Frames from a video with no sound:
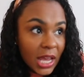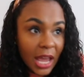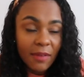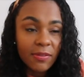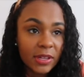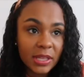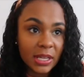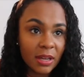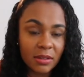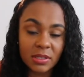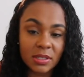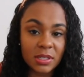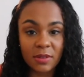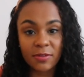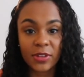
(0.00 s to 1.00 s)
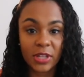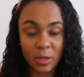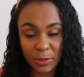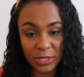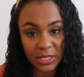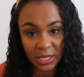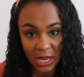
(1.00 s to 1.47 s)
everything else is gonna feel like a
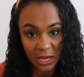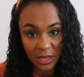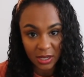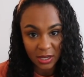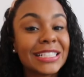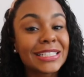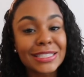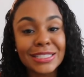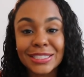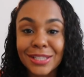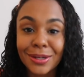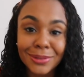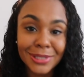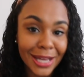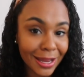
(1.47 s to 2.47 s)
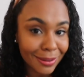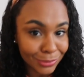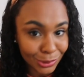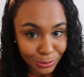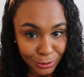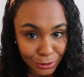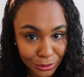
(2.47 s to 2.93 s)
piece of cake. This is yo time,
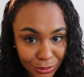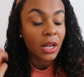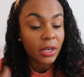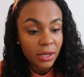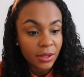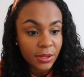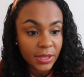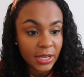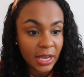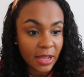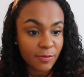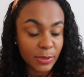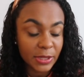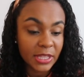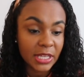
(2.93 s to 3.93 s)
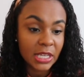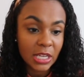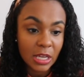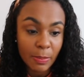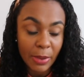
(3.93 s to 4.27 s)
boo-boo. Another thing I've been thinking